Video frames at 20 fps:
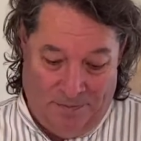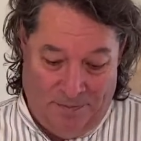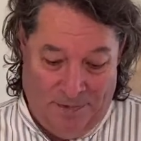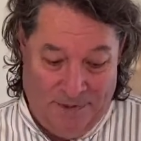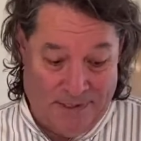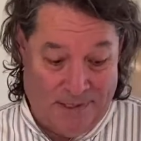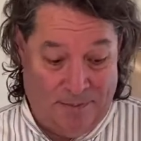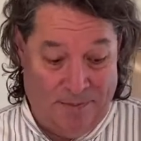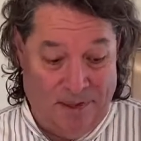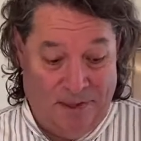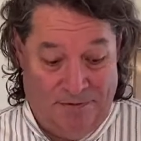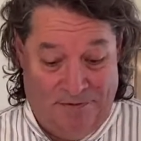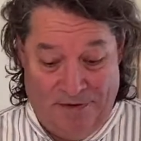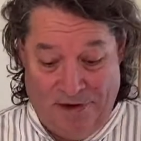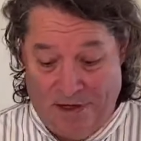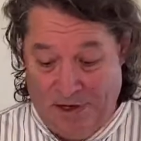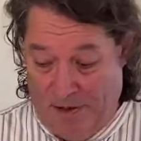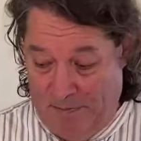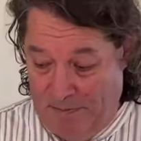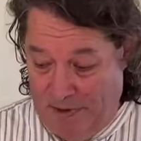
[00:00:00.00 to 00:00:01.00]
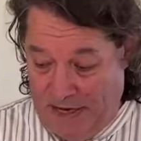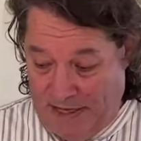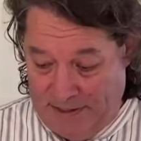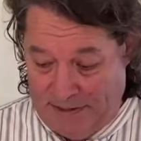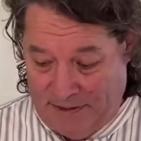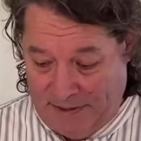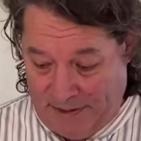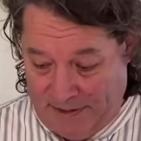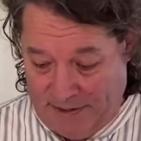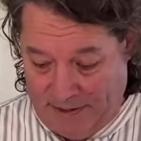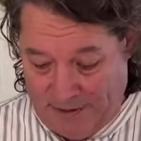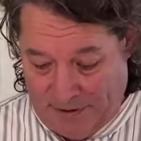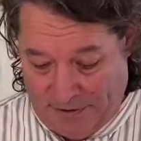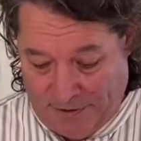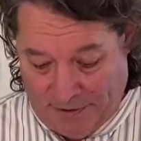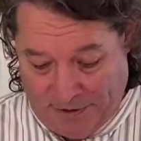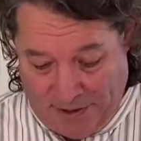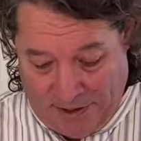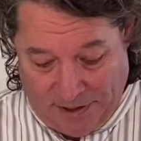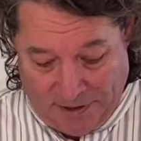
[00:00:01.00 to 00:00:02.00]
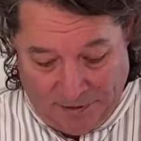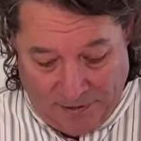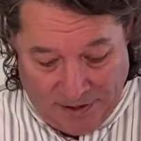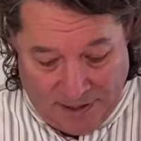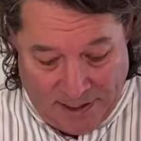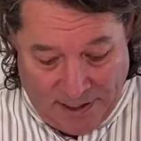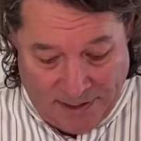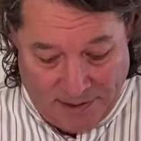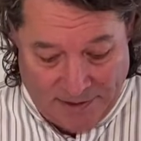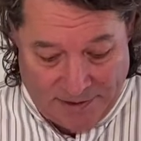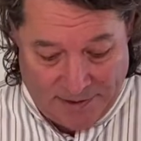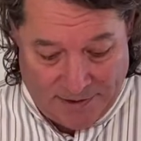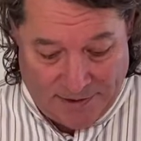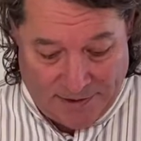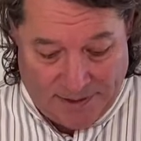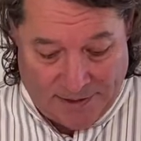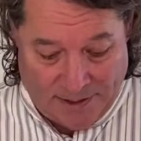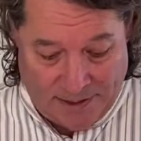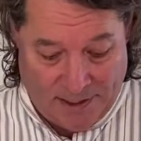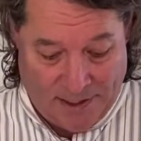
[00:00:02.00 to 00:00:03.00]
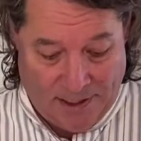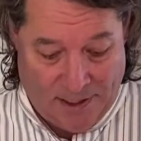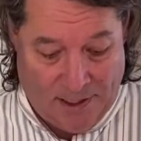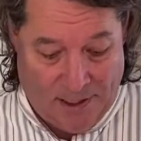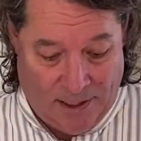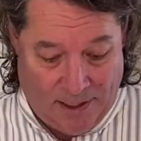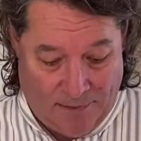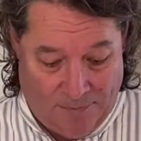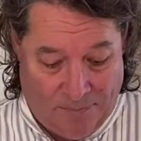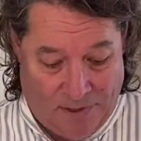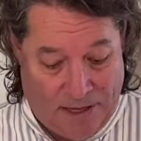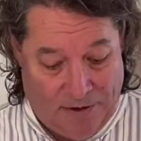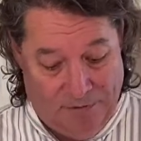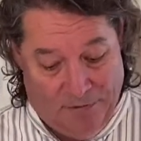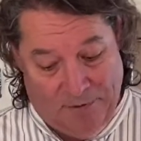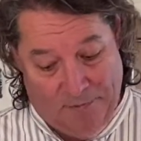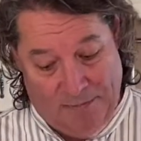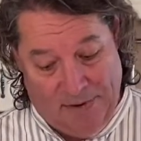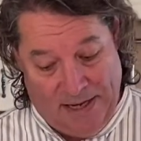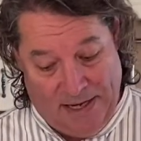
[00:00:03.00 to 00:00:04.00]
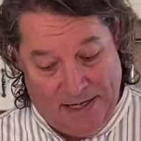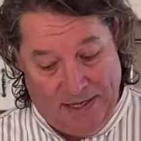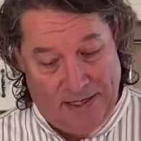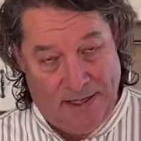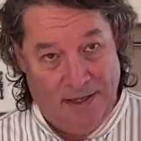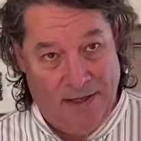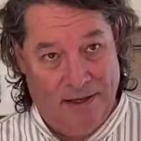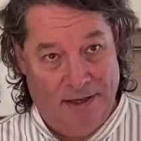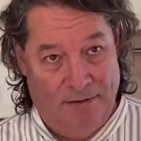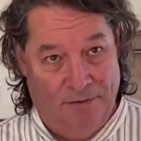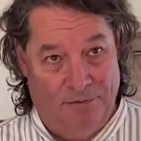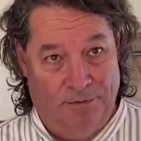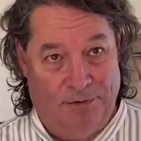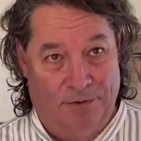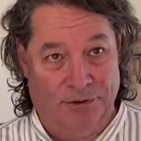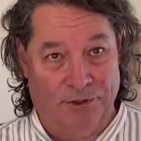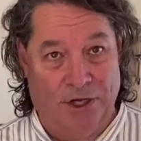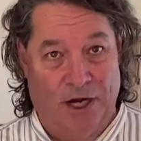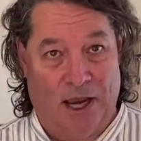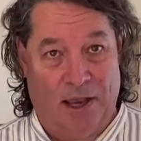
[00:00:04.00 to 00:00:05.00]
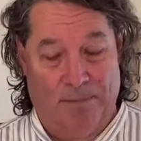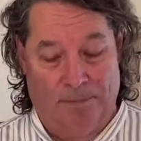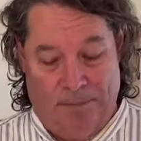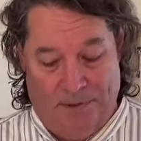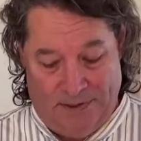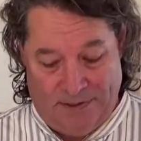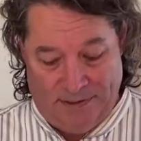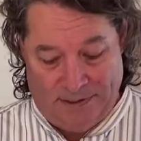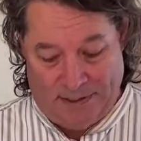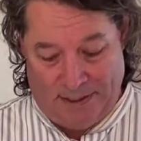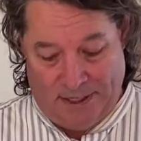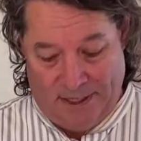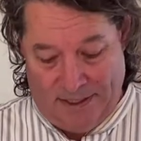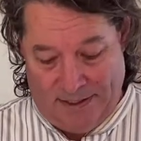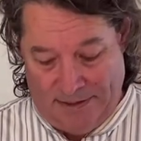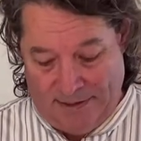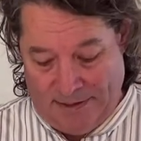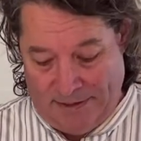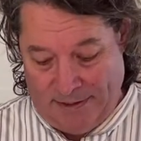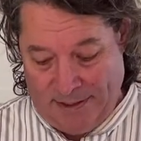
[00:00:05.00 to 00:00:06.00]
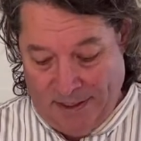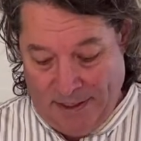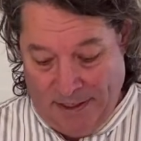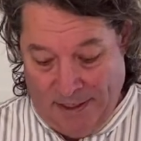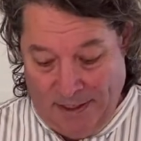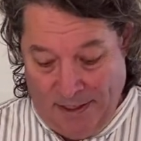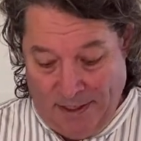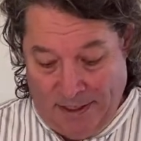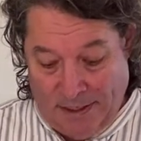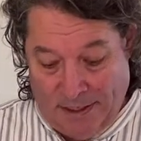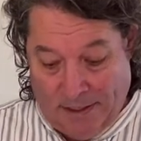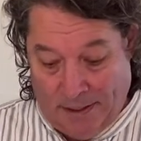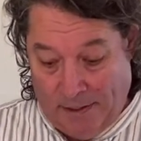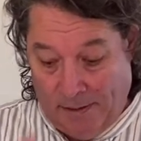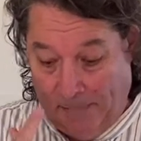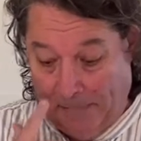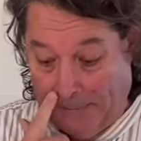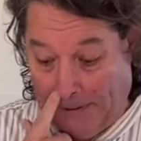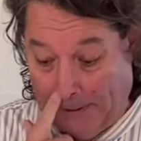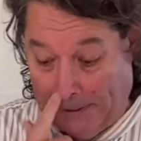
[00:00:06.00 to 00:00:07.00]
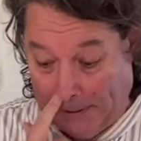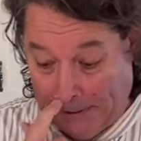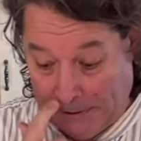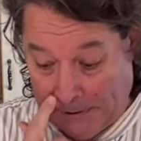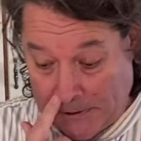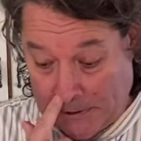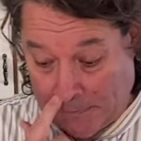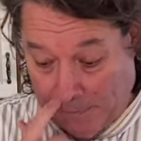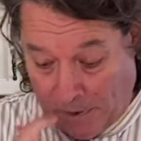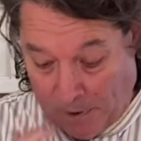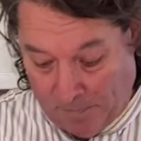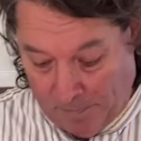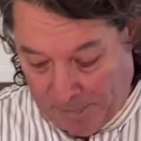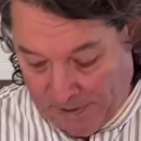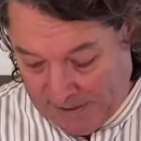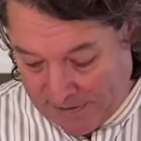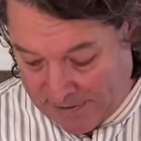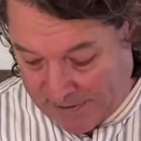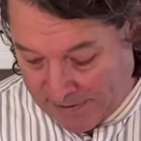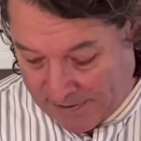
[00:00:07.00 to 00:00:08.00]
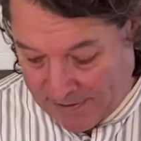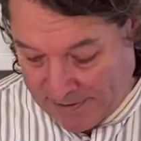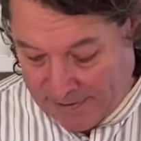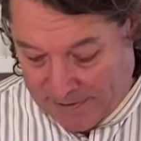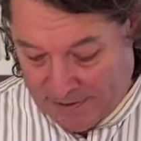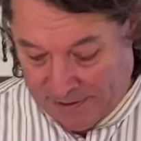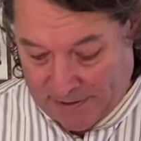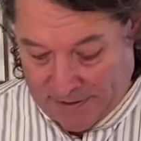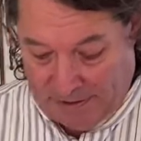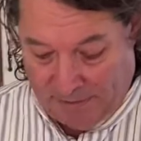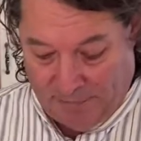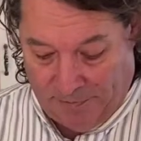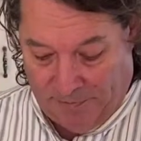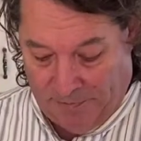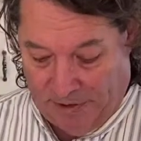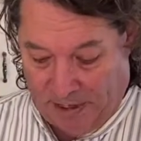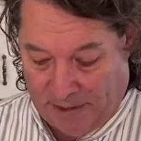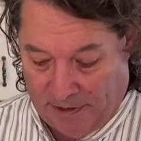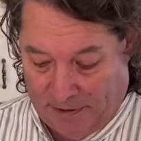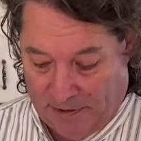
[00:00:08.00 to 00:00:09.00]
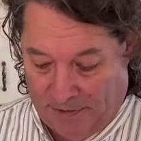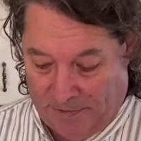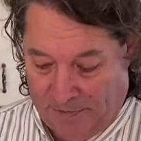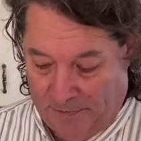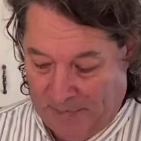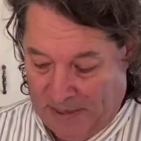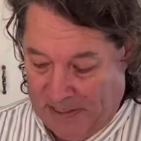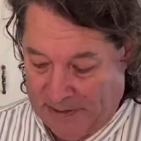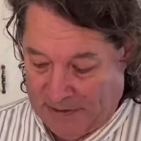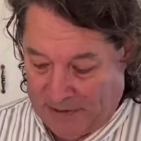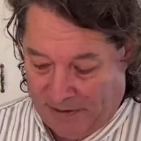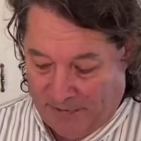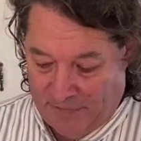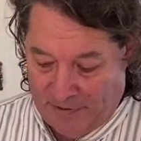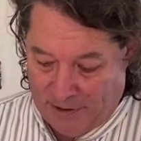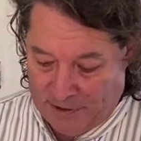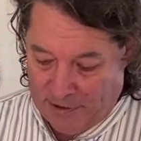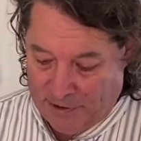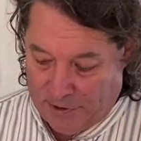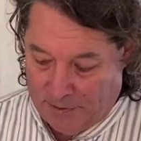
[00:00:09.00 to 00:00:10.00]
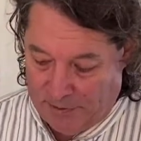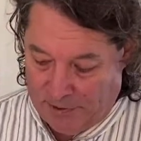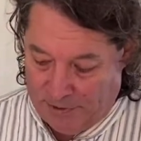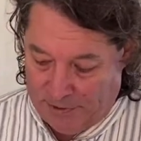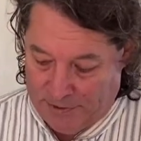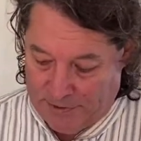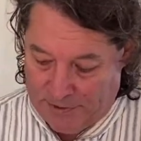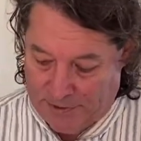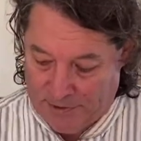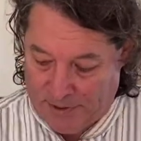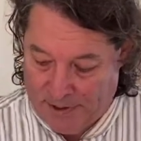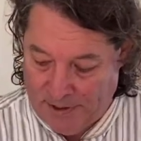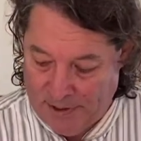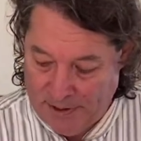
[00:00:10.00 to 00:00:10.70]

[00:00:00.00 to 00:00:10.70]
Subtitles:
Some of the very basics are the ingredients: a pound of bacon that we'll chop and slice into small pieces. Then we've got the basic vegetables,